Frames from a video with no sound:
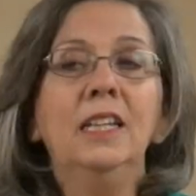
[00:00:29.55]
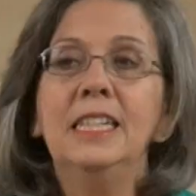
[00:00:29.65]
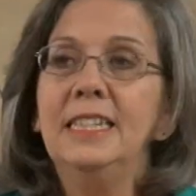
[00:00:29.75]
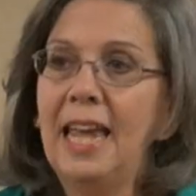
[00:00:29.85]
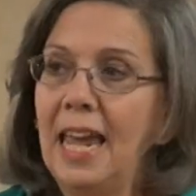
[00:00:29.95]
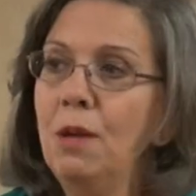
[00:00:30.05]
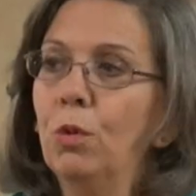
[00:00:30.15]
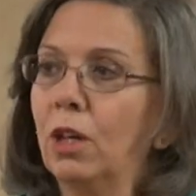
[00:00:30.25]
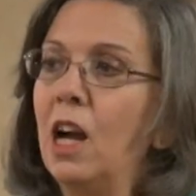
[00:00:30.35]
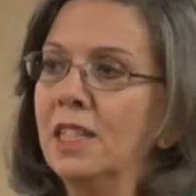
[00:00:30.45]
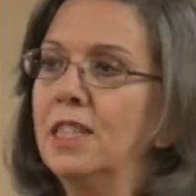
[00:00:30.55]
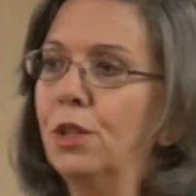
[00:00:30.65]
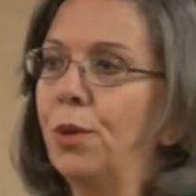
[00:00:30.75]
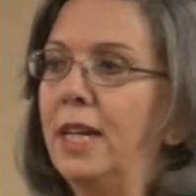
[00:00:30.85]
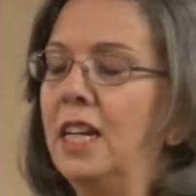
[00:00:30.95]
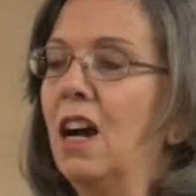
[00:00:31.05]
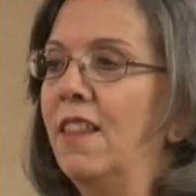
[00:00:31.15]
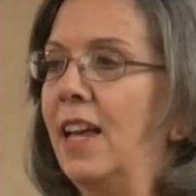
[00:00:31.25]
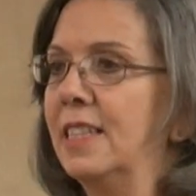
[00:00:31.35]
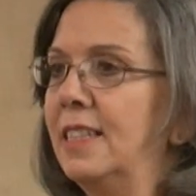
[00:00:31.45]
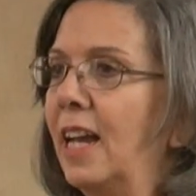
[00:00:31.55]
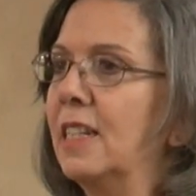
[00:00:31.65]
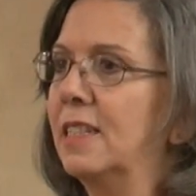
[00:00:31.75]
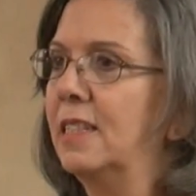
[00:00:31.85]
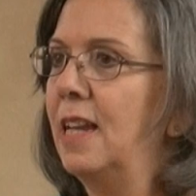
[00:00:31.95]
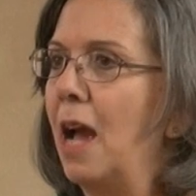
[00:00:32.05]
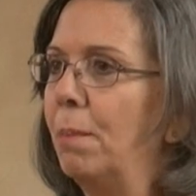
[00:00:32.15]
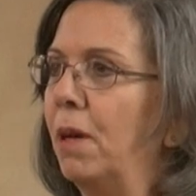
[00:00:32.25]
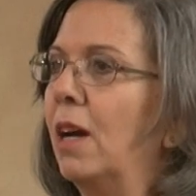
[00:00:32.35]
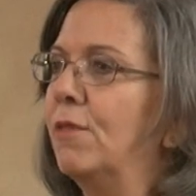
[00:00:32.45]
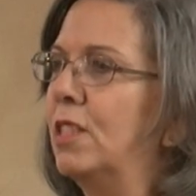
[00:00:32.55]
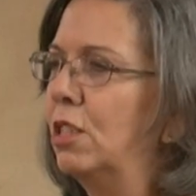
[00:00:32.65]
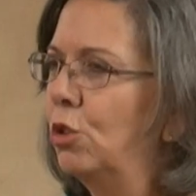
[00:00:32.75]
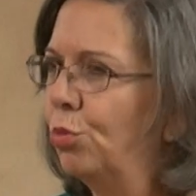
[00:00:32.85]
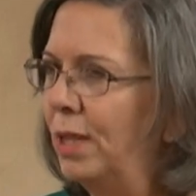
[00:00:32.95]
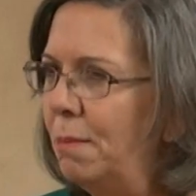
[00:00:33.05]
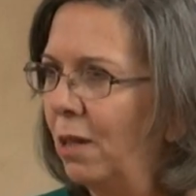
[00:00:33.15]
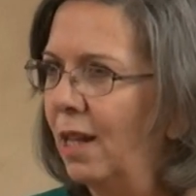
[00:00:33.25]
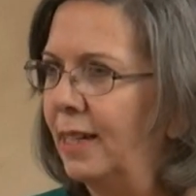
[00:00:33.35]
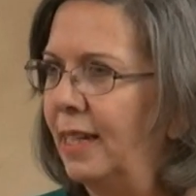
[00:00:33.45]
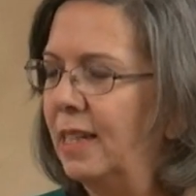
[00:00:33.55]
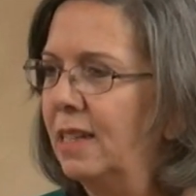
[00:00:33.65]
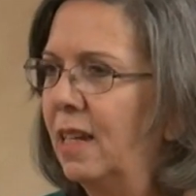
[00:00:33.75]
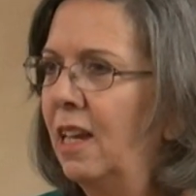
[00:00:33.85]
Today, we're concentrating on that second step of streamlining it.